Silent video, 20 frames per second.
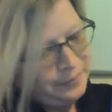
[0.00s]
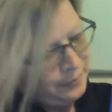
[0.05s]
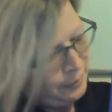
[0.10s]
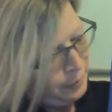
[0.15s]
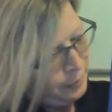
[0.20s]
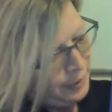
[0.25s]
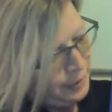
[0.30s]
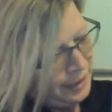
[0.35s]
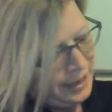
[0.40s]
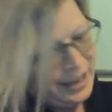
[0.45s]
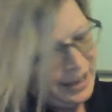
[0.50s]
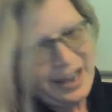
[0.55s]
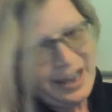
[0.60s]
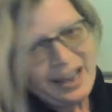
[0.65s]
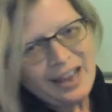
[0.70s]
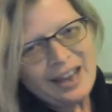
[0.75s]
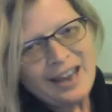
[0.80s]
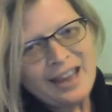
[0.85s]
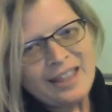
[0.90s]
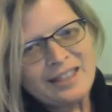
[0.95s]

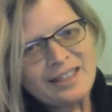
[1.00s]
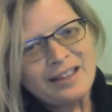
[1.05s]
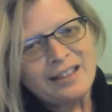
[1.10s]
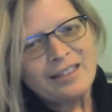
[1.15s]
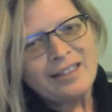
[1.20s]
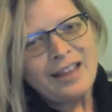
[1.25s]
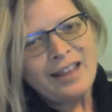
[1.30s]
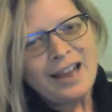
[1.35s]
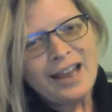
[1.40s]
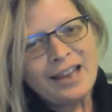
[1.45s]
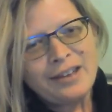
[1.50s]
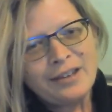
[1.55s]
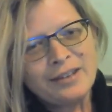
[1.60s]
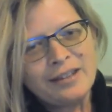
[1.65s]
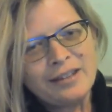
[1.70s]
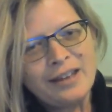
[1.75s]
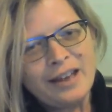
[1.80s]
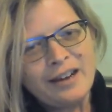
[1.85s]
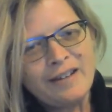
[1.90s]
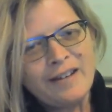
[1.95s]
Okay, and the last
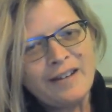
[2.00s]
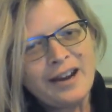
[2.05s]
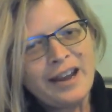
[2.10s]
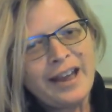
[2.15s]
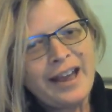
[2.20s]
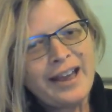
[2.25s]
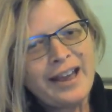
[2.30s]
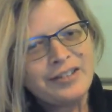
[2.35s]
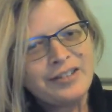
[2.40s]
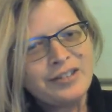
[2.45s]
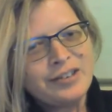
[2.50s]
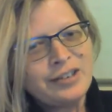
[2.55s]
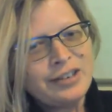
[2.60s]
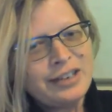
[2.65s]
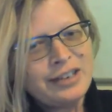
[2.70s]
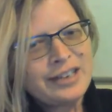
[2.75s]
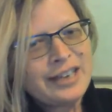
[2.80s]
letter I asked you to